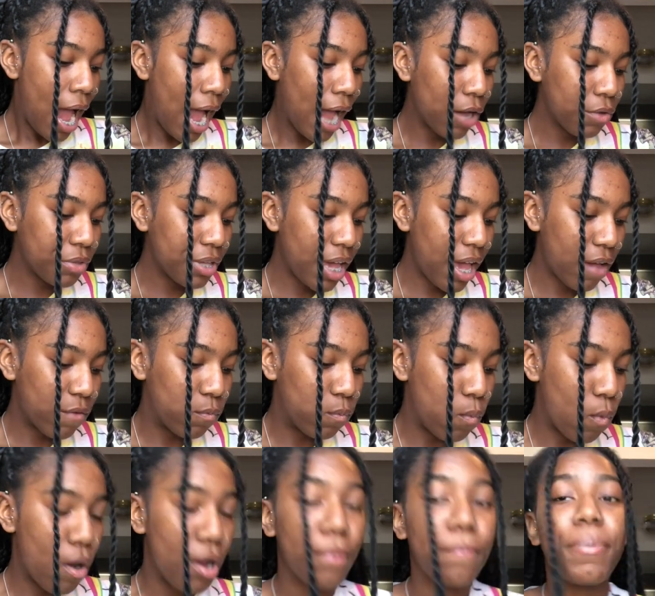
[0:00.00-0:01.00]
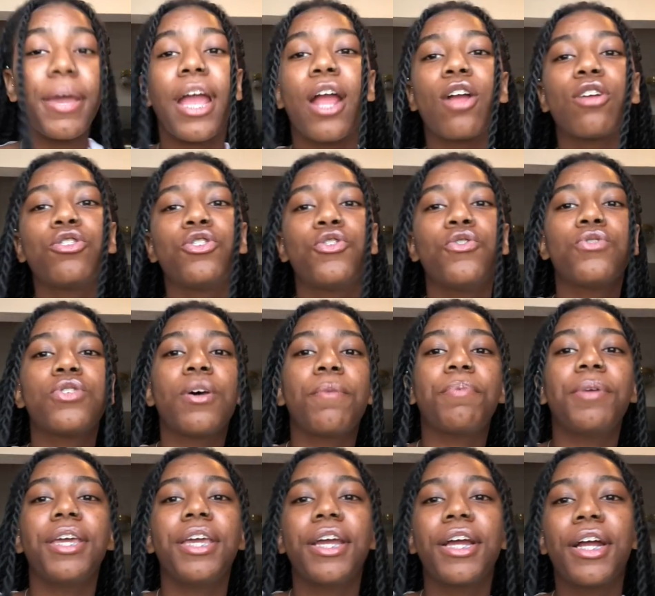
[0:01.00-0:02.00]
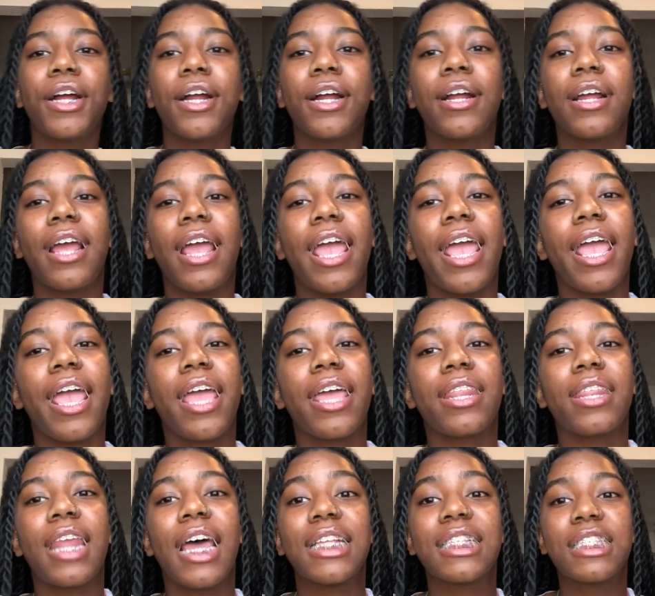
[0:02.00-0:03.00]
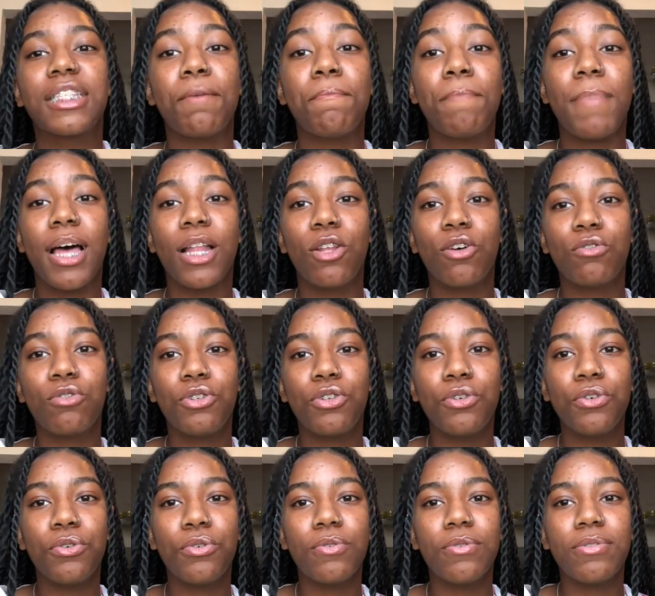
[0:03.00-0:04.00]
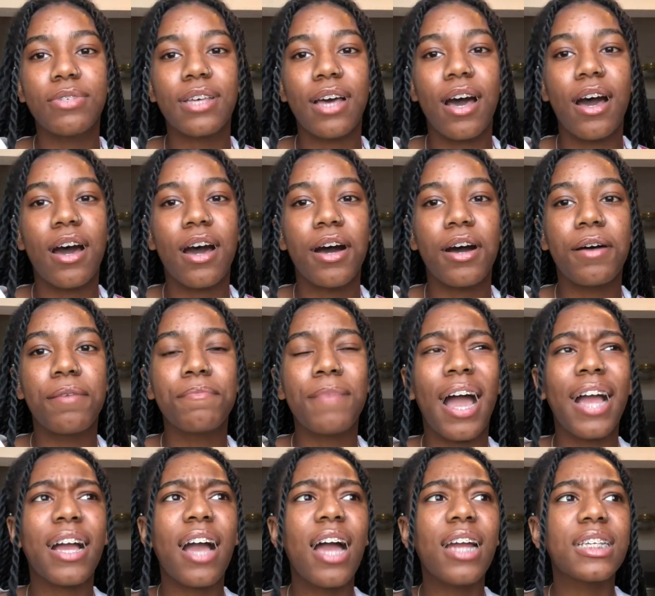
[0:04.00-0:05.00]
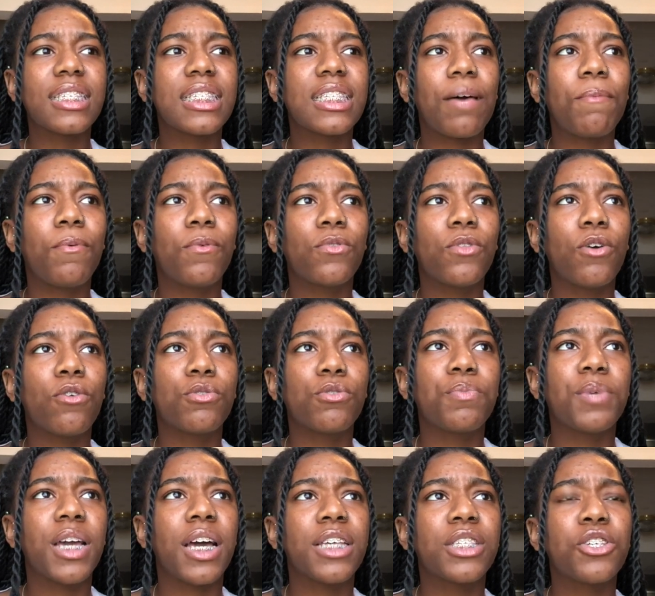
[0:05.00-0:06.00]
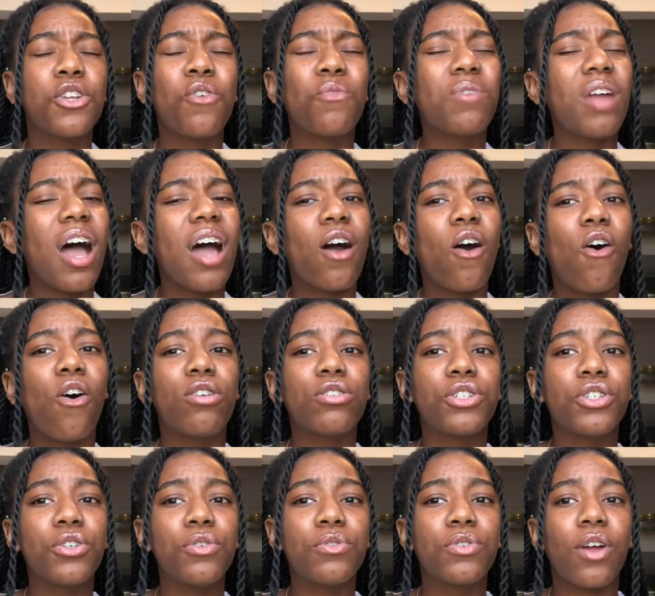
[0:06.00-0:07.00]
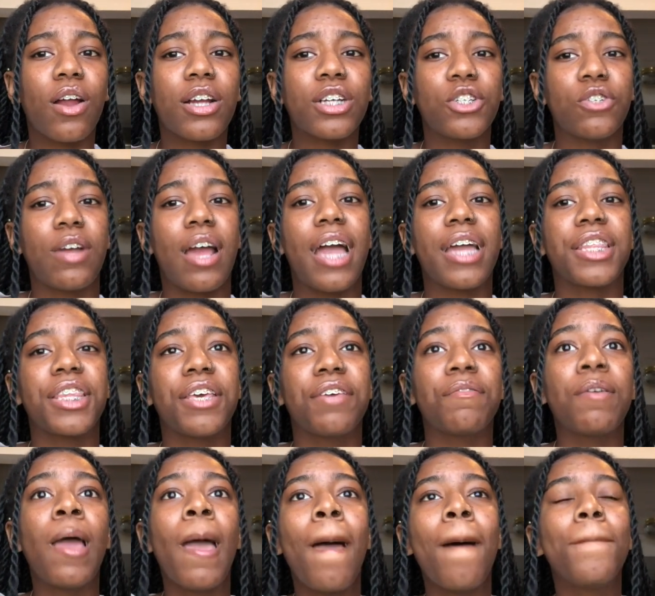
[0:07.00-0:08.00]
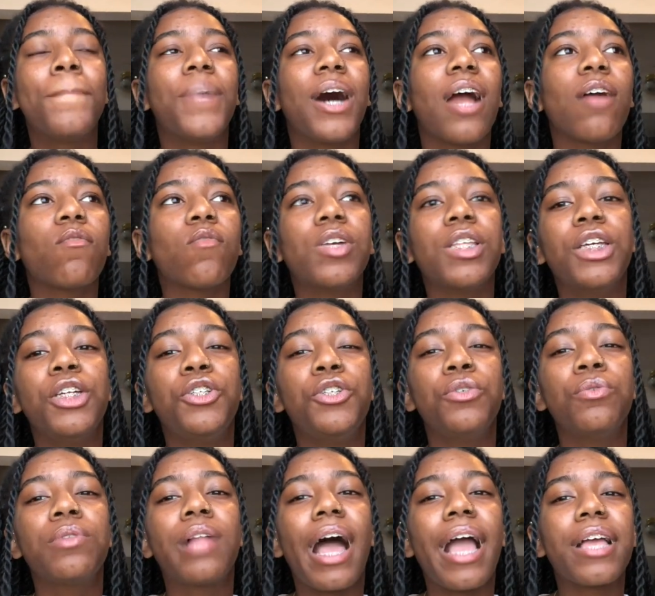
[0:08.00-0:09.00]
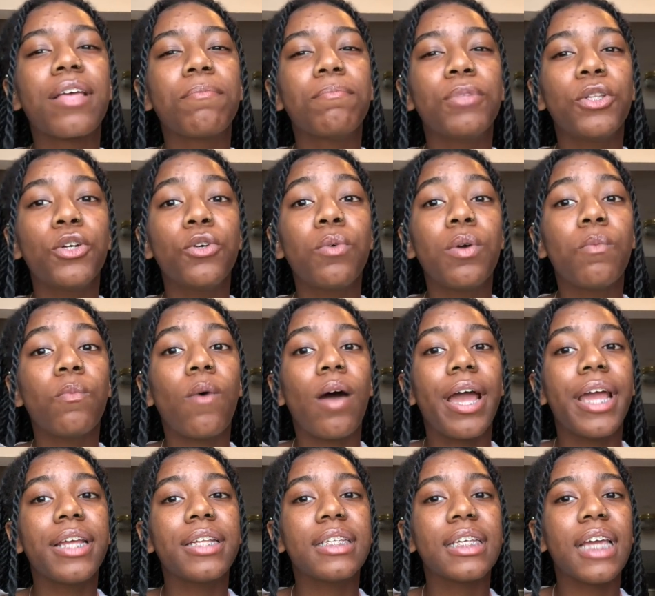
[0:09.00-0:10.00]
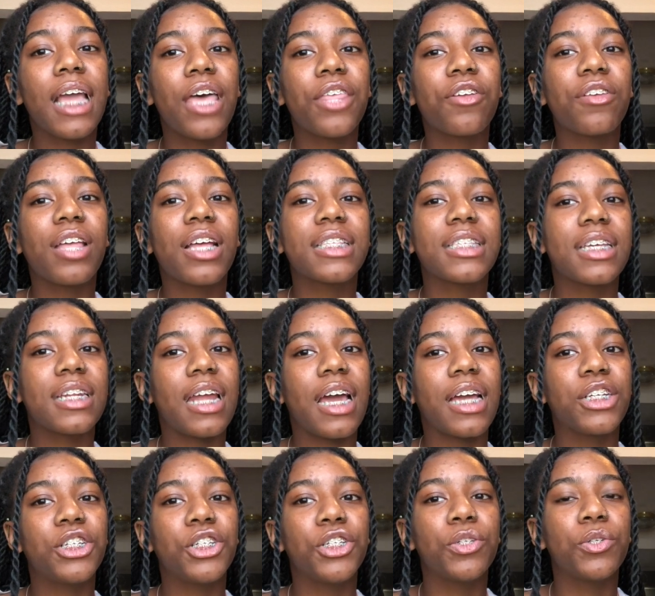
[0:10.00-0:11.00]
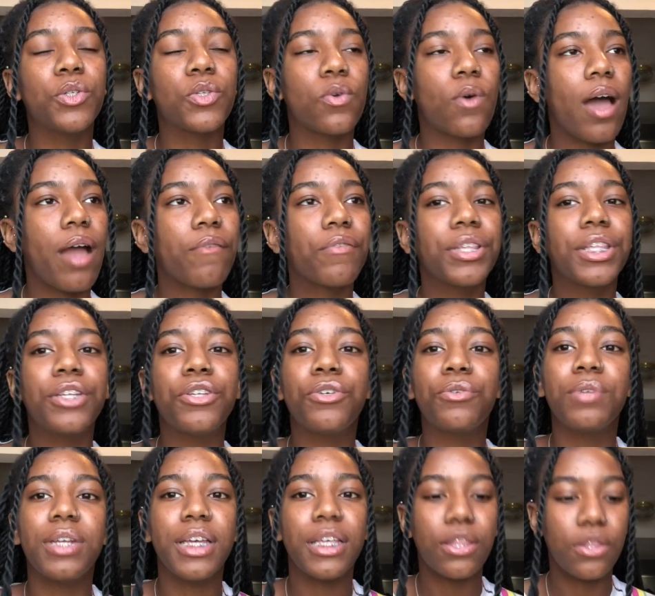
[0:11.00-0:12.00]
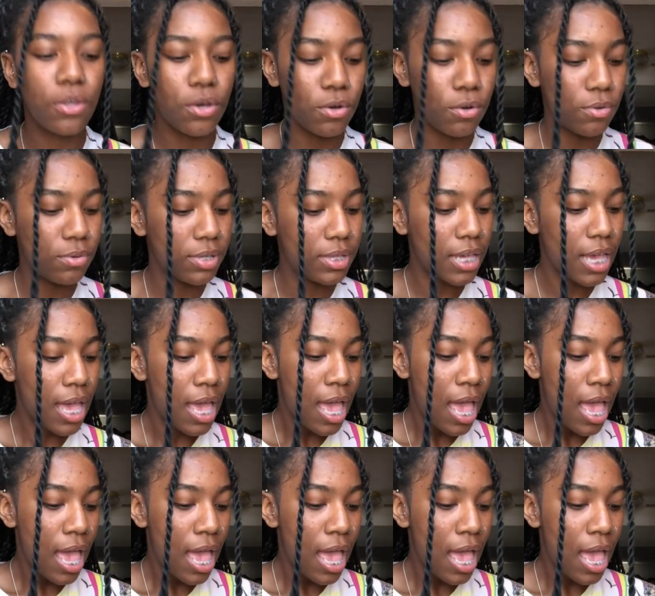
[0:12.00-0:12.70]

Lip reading: I only have one pair of twos up here, and that's the Mellow twos. I kind of slept on those because, not all twos are attractive, but I really do like blue and white together. That's a nice shoe, so I really do need those.